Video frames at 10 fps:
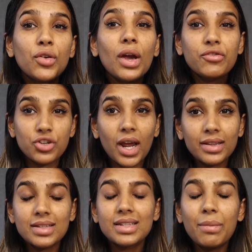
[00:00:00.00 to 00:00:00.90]
you have
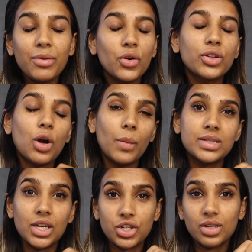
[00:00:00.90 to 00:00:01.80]
tried this, let me know in the comment
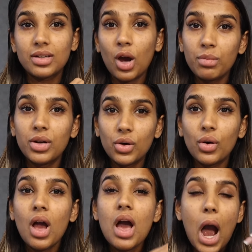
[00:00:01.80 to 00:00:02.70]
section down
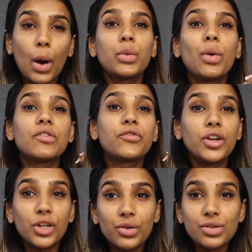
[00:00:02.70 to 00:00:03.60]
below how it went for
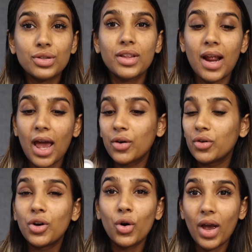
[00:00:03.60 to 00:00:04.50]
you so that I
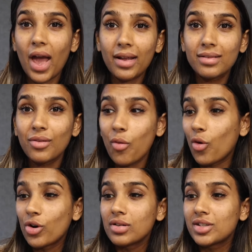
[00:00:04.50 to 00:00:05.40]
could go ahead
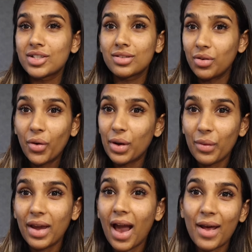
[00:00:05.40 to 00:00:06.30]
or just throw it
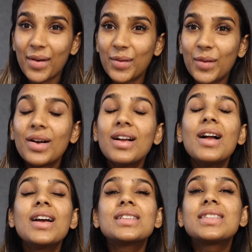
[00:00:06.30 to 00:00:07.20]
away. I don't know.
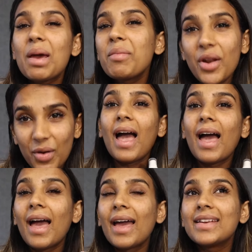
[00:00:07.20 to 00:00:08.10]
Let me know.
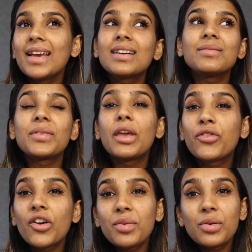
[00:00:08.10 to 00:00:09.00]
And yeah, if
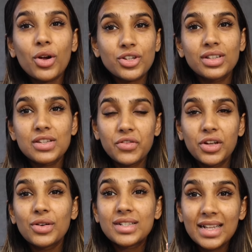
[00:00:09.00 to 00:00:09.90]
you have been watching this
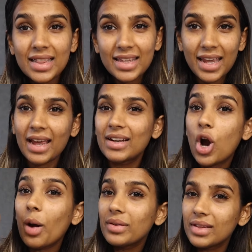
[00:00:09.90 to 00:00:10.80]
video till the end,
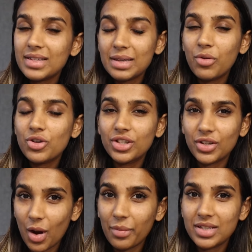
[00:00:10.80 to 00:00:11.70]
comment this emoji in the
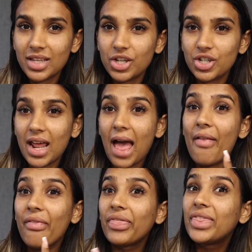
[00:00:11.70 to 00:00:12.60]
comment section
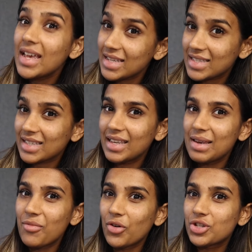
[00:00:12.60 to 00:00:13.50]
and this
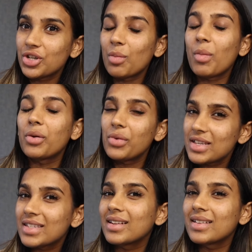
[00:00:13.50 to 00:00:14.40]
emoji on my
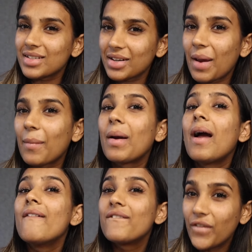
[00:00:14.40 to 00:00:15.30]
recent Instagram
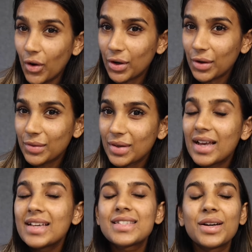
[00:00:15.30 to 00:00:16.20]
photo.
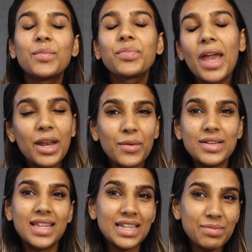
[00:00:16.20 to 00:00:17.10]
So
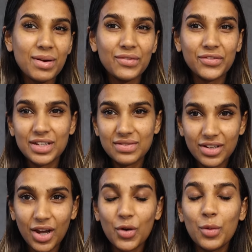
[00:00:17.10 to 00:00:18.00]
anyways, that's about it for this
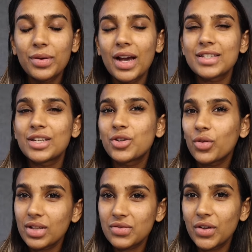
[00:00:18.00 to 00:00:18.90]
video. I hope you guys
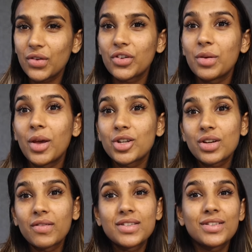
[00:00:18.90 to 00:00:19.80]
enjoyed this video. If you did, make sure
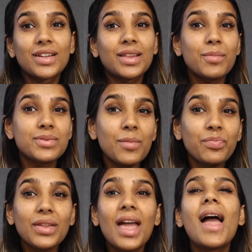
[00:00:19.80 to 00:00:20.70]
to give this video a thumbs up.
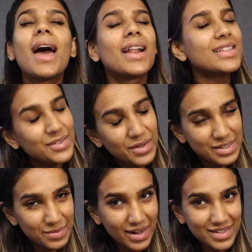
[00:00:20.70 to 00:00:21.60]
And I'll see you
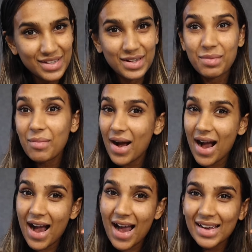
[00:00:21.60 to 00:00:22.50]
guys in my next video.
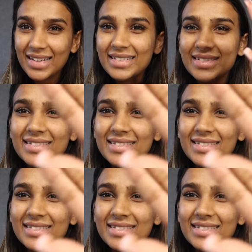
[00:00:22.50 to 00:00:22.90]
Bye-bye.